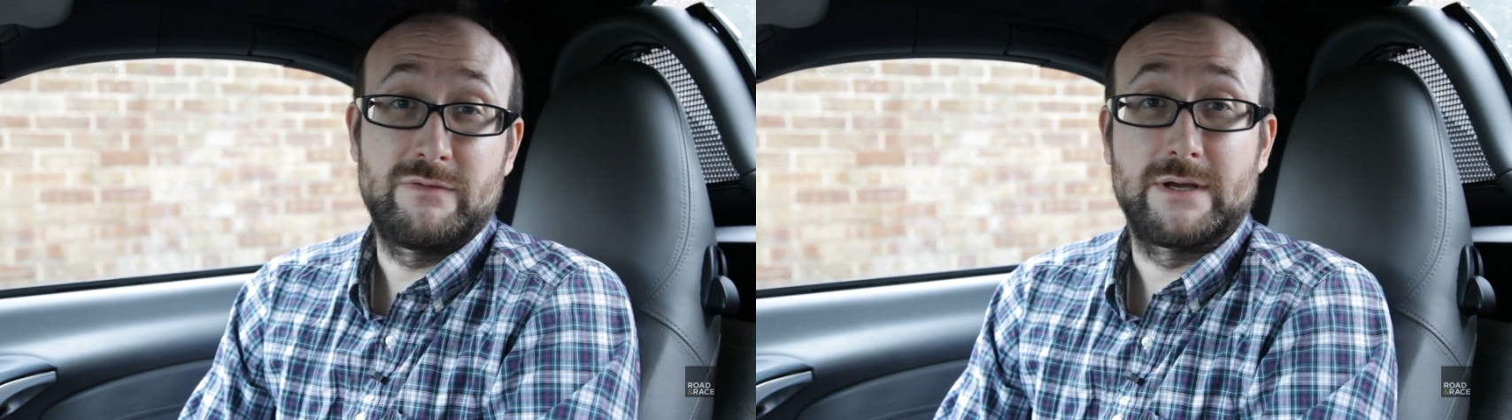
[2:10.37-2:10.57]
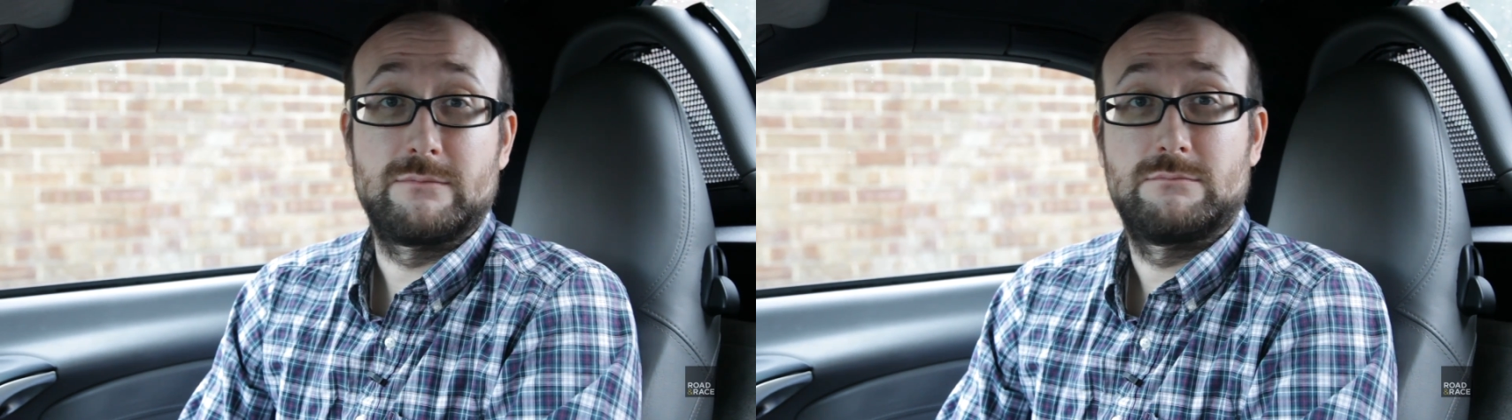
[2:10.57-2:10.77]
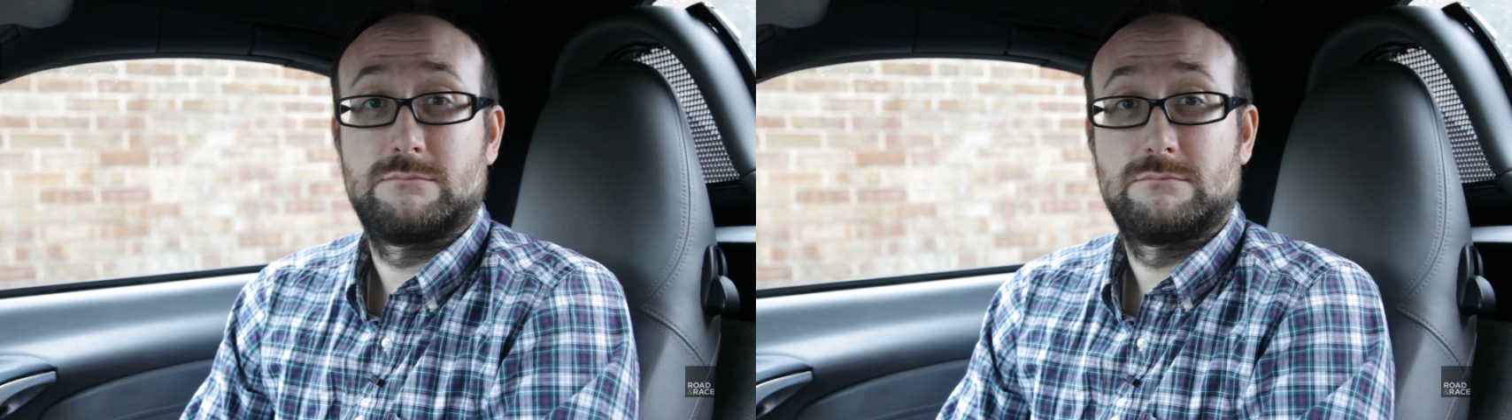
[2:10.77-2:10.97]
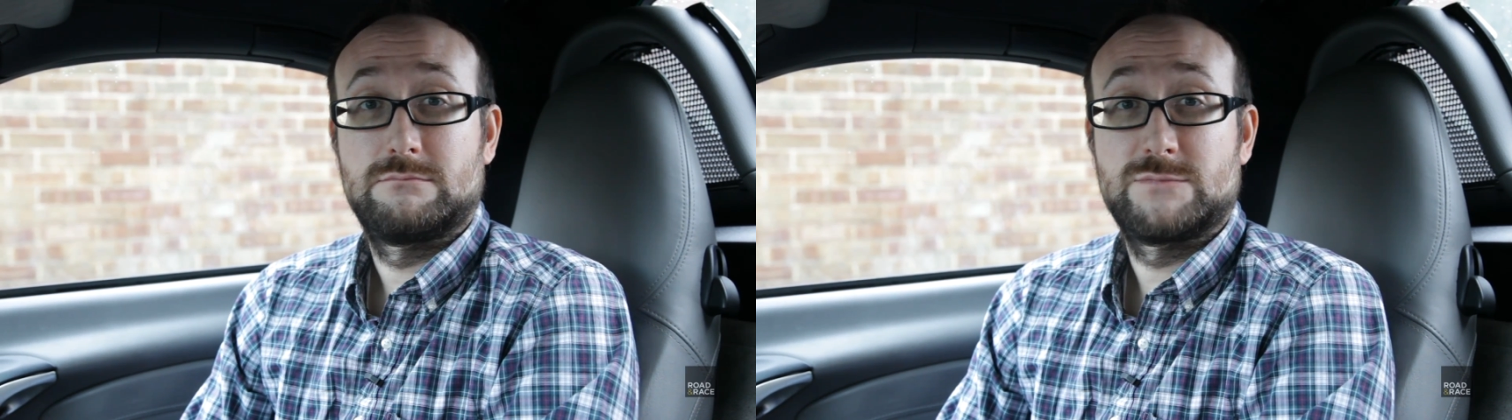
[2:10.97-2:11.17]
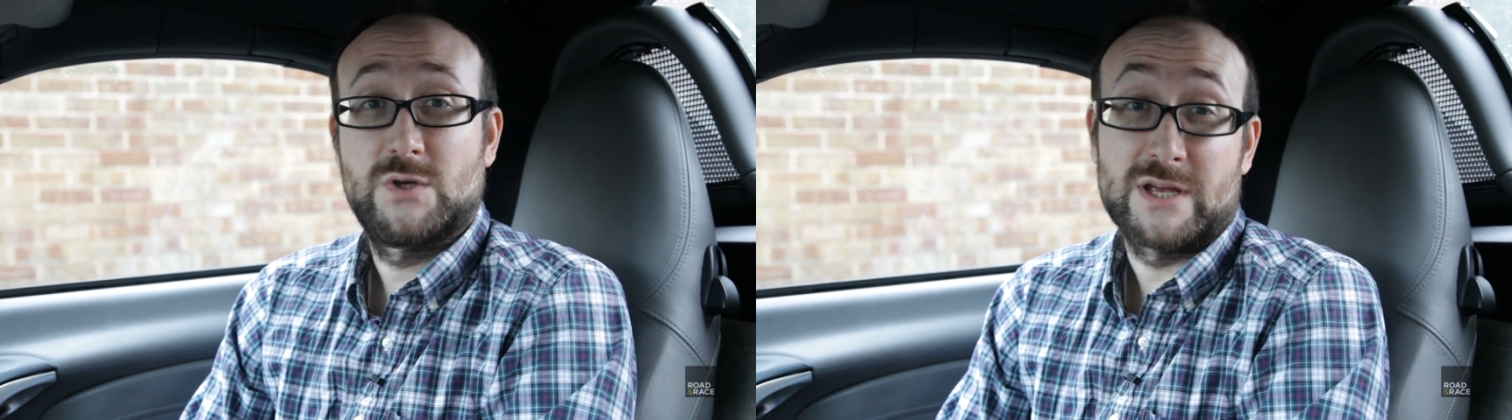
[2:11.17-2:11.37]
it.
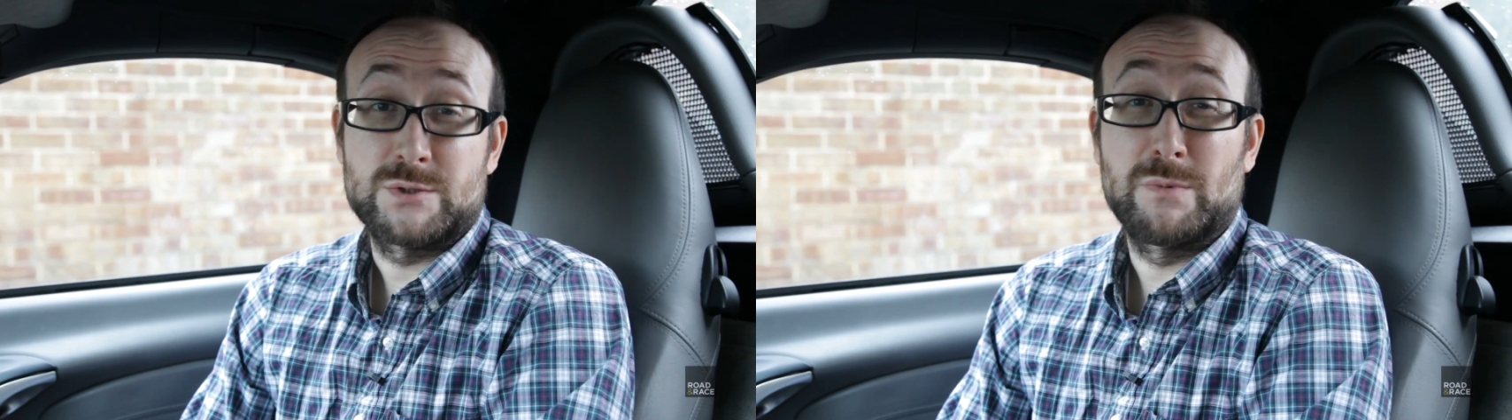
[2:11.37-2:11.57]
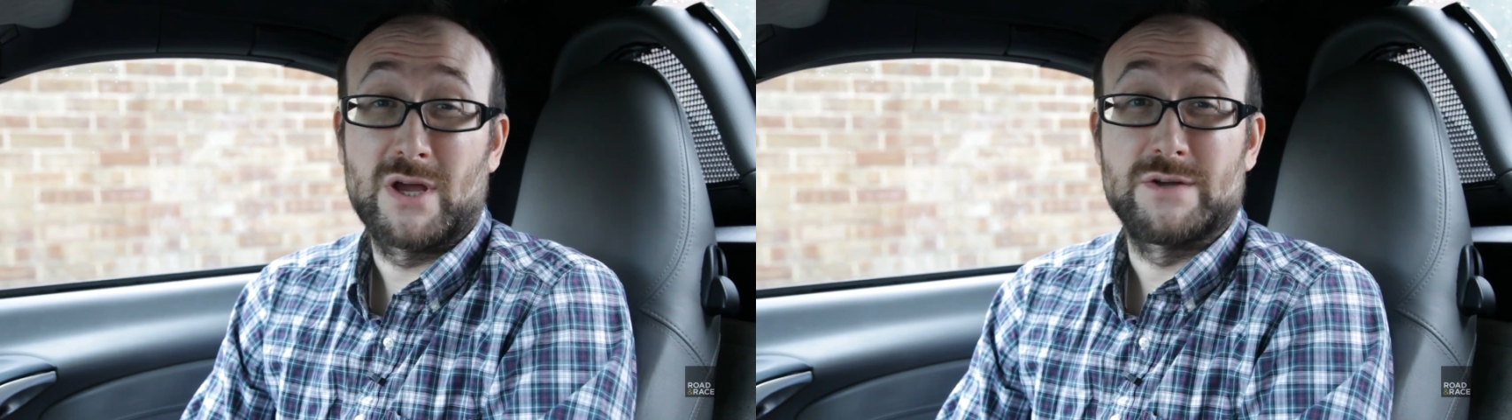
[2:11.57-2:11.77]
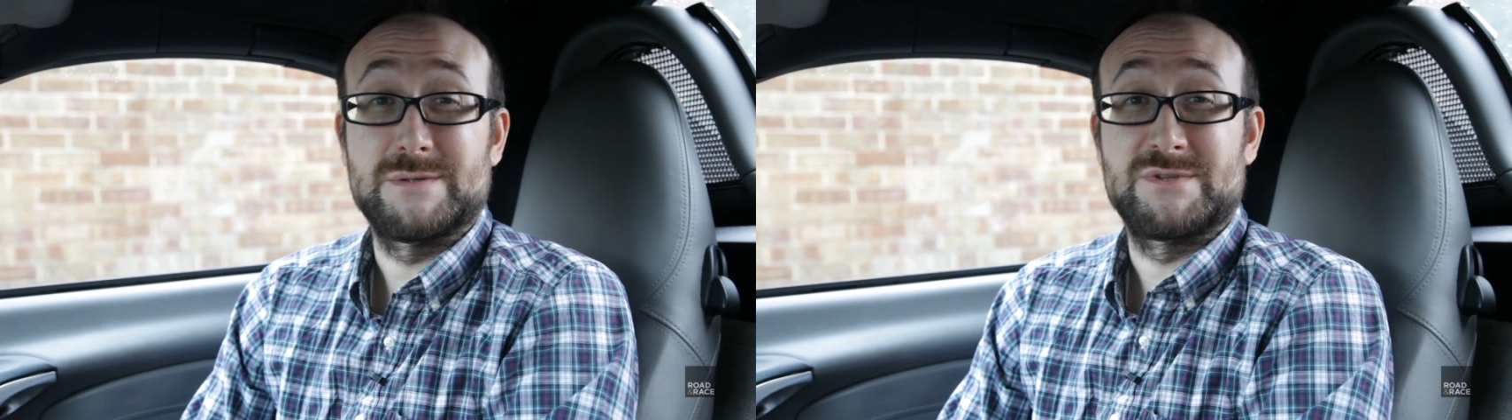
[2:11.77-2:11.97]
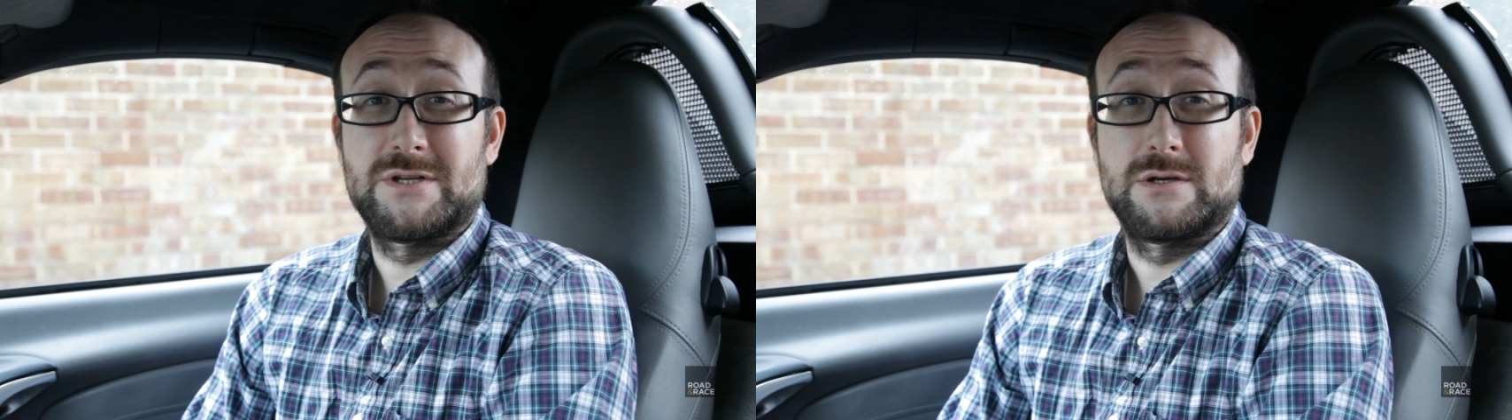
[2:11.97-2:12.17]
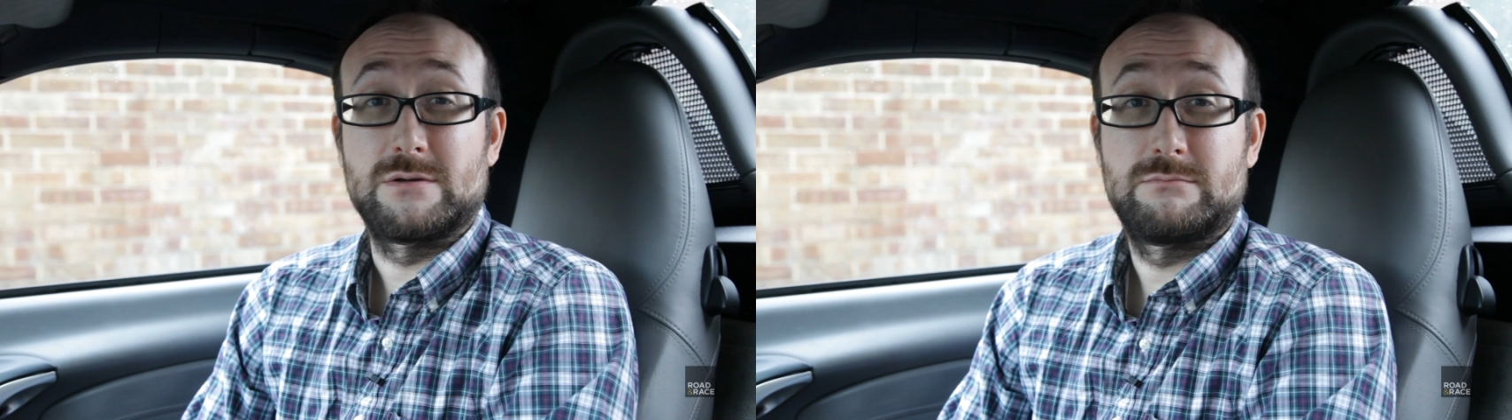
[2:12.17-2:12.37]
So that's what we asked them to do.